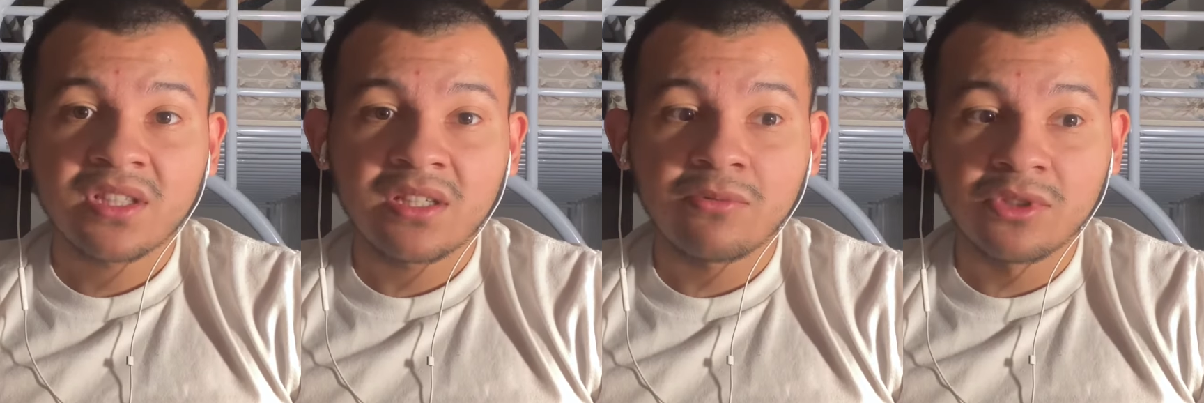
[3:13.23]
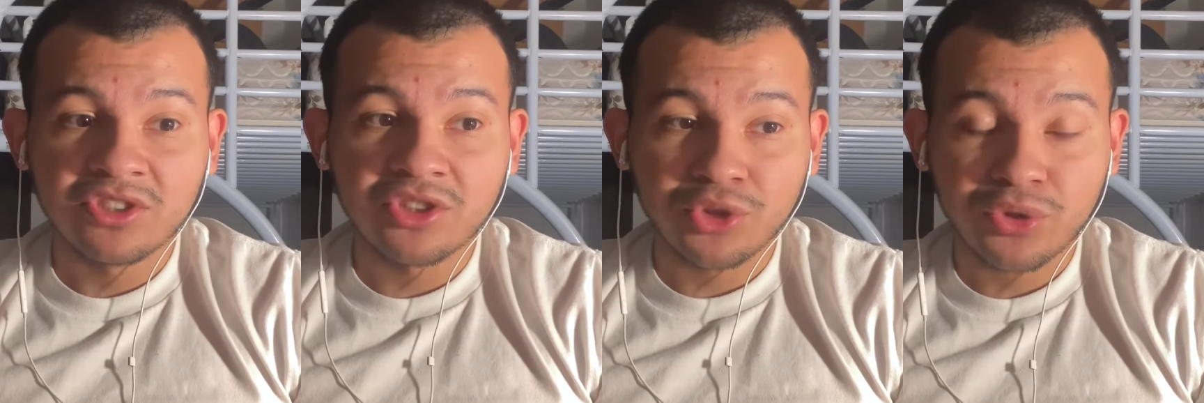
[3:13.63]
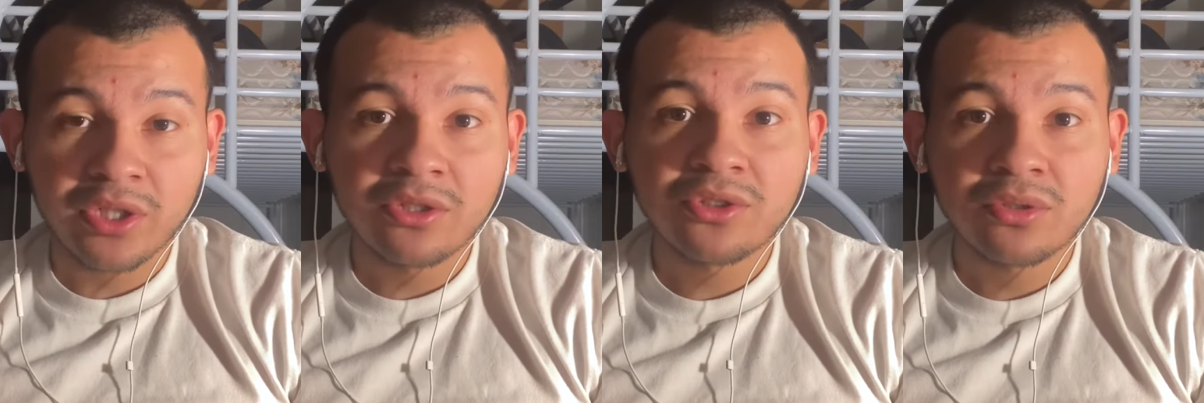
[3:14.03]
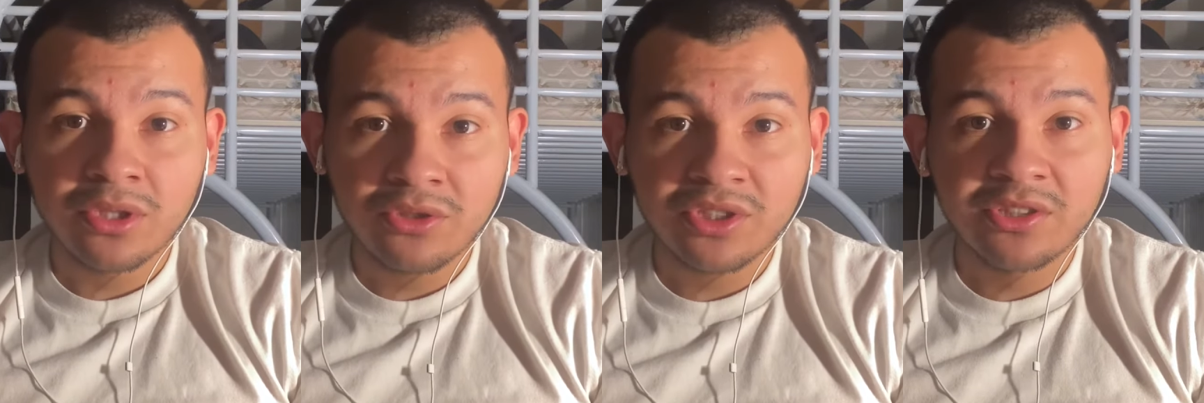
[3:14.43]
was the trailer to a
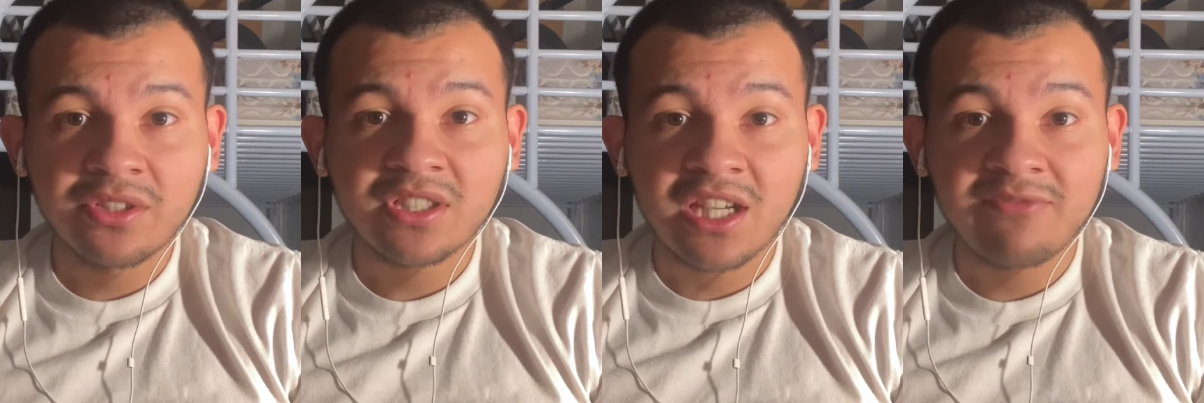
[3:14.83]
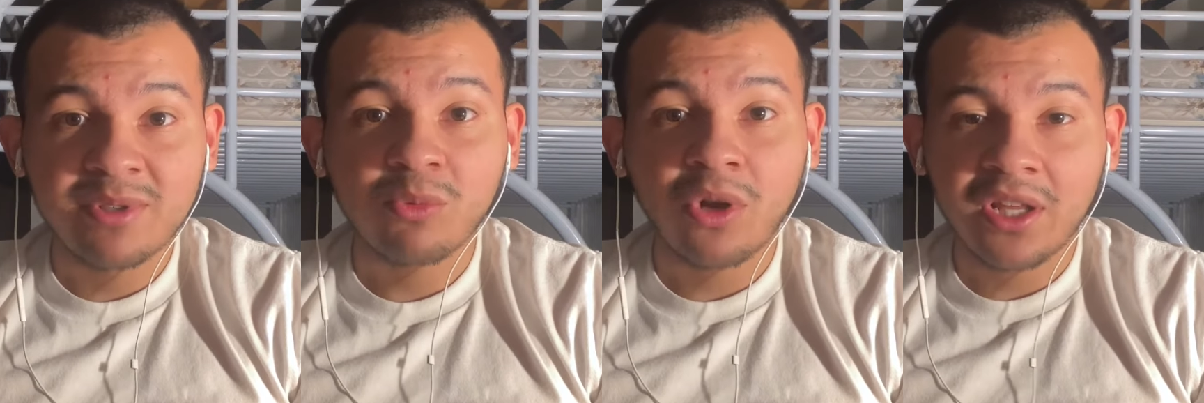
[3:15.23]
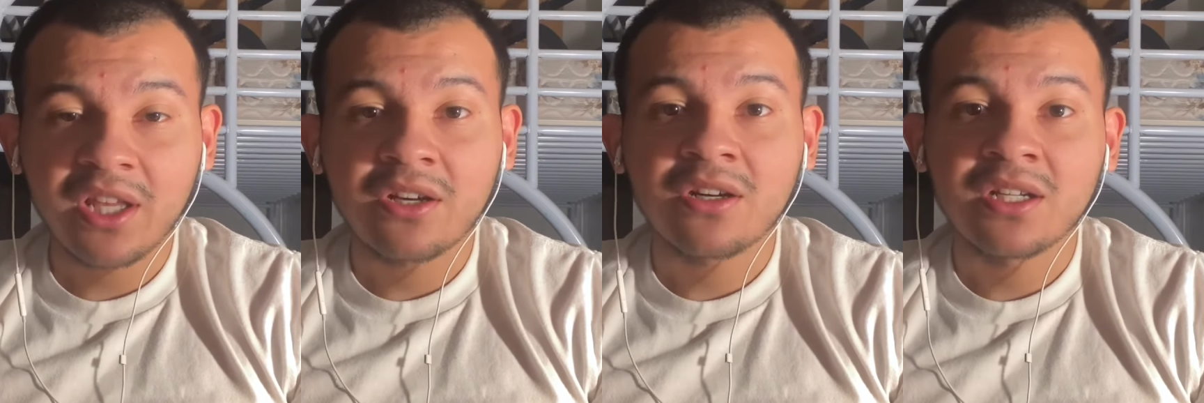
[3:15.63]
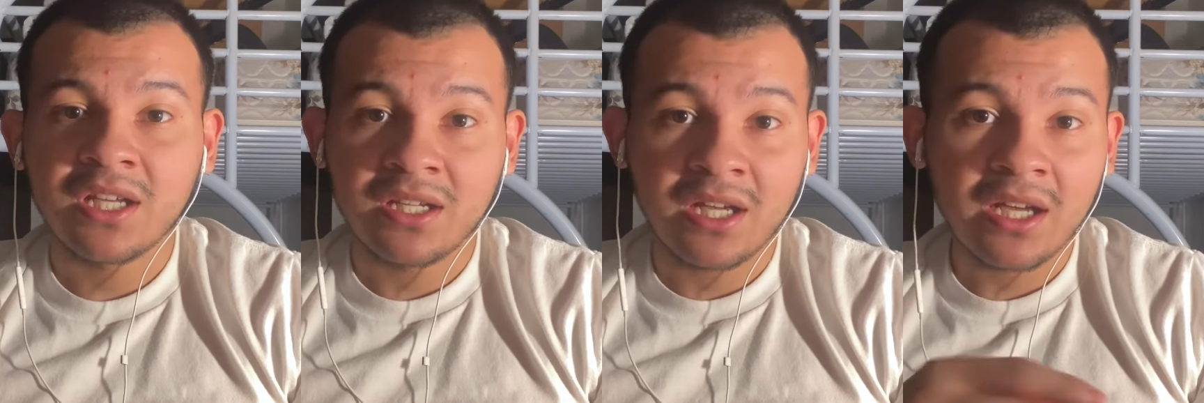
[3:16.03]
new series I've been working on,
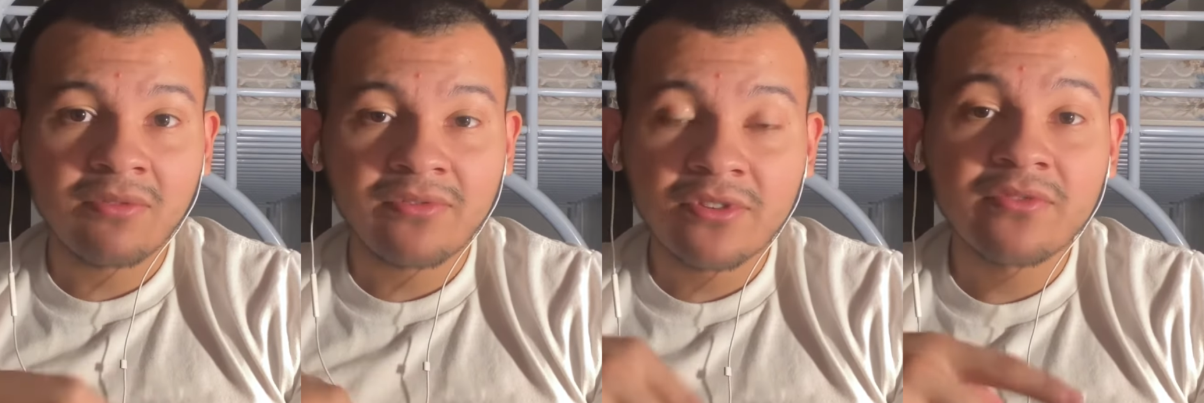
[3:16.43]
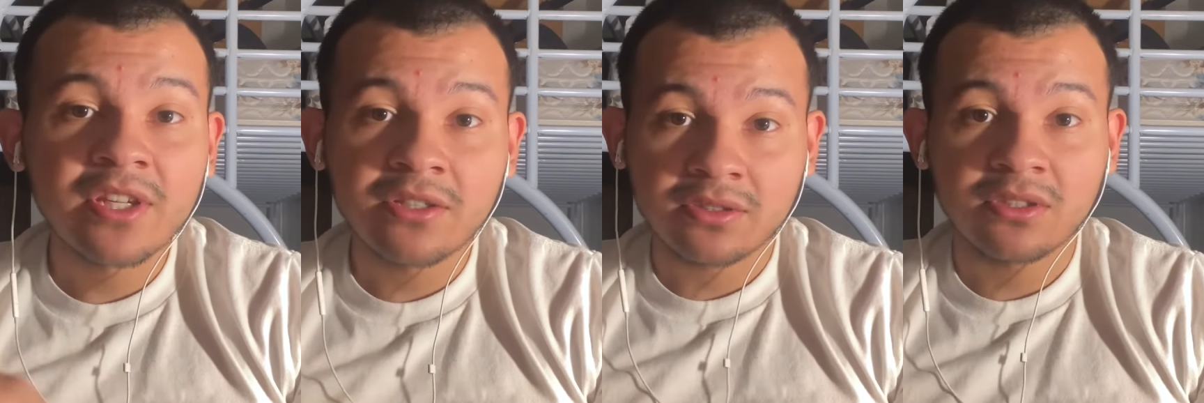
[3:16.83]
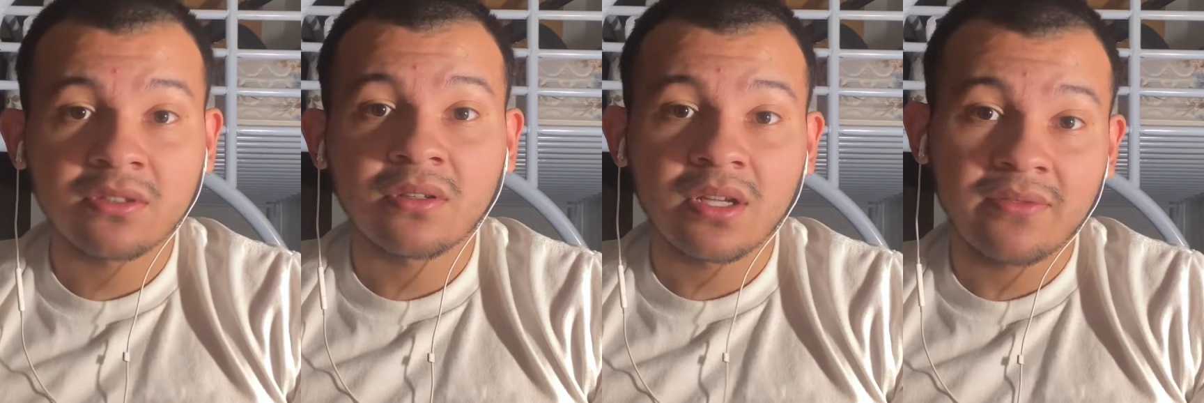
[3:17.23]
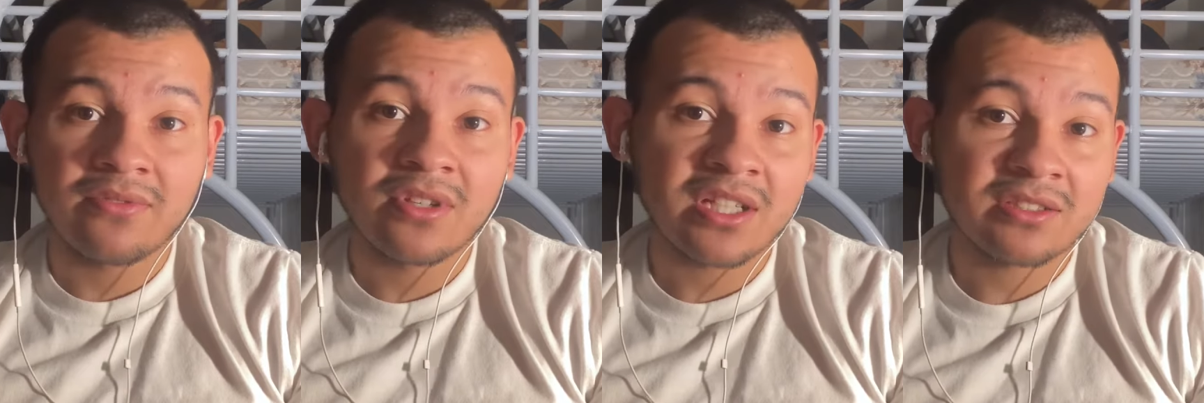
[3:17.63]
and I have a few videos here if
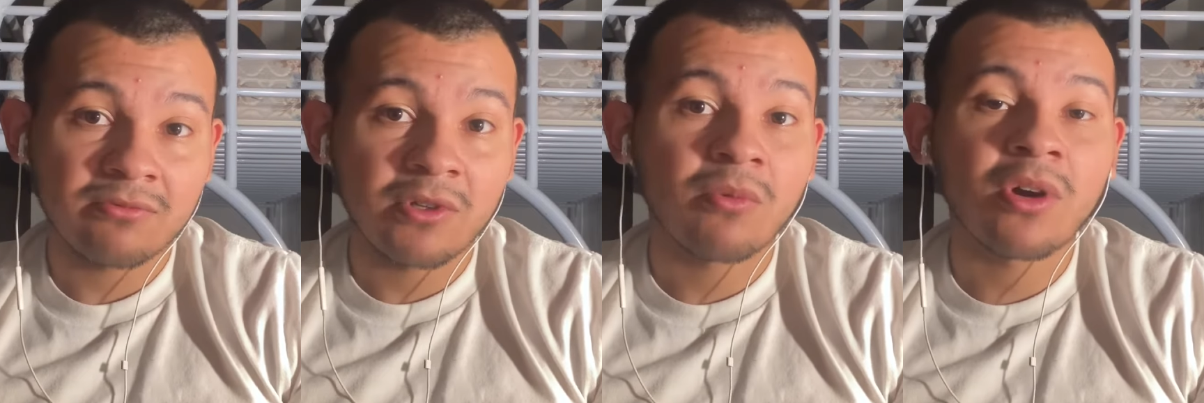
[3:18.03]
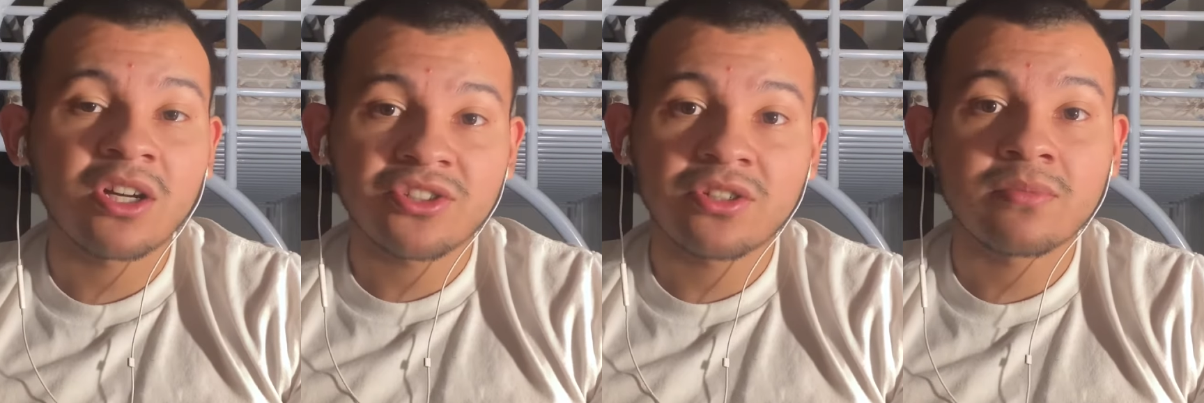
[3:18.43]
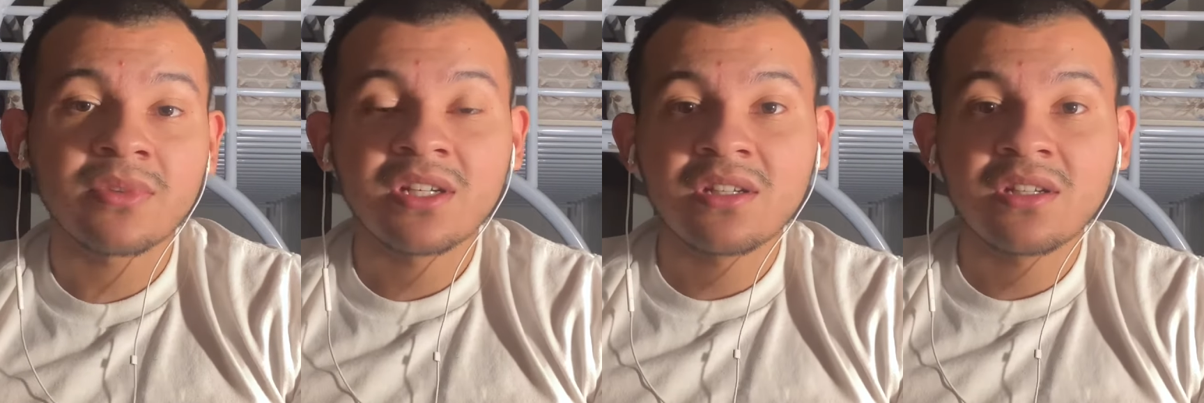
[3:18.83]
you guys want to watch them,